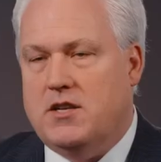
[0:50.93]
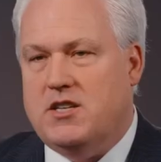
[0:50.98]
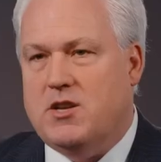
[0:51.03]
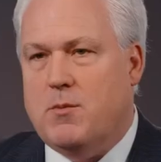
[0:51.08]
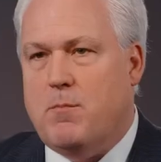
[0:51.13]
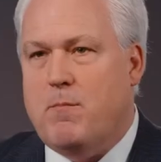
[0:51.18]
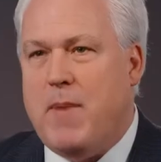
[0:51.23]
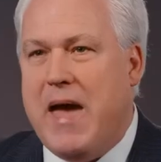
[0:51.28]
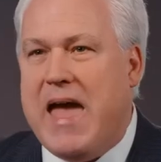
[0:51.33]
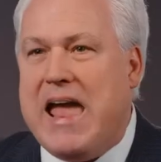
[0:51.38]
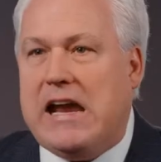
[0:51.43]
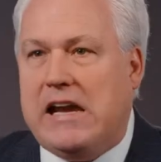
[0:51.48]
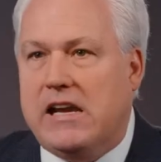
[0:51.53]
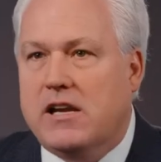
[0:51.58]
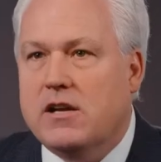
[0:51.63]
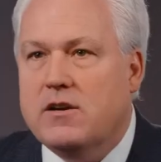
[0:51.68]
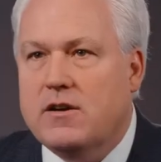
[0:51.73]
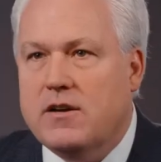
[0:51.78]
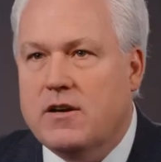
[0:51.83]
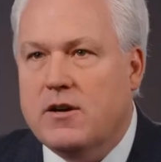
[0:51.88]
a debate
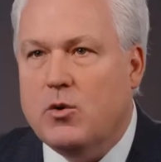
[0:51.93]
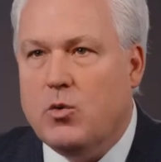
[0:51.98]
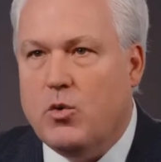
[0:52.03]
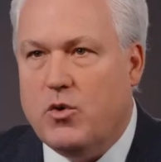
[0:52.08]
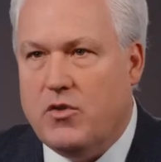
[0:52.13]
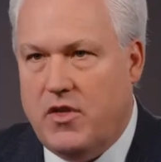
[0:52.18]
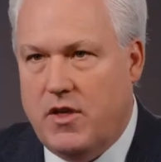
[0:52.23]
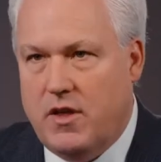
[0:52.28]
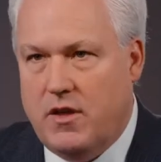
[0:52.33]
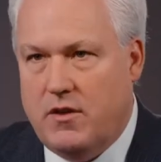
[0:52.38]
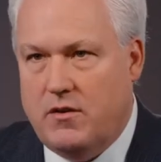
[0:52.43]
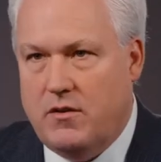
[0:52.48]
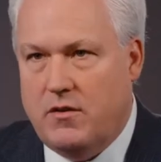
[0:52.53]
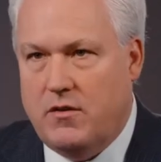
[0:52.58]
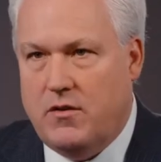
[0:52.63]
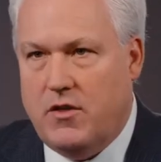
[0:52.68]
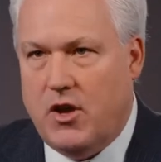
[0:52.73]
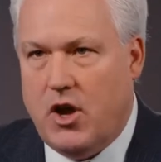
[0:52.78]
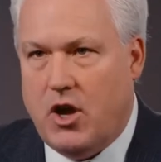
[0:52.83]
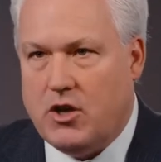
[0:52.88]
within
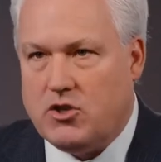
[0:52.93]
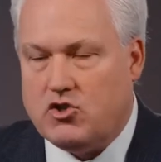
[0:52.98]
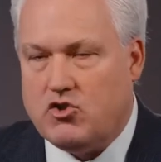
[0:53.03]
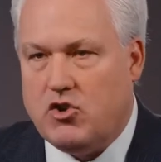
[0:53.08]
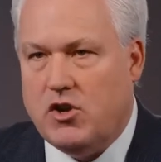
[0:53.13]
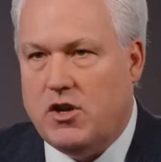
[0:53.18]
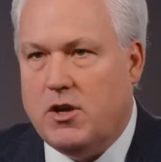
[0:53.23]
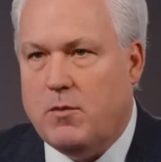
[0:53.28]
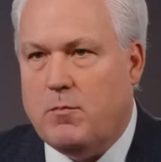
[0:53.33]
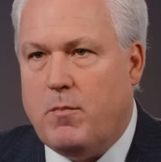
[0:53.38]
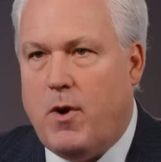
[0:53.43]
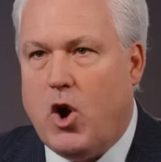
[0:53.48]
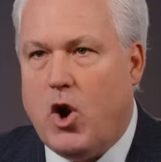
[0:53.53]
the Australian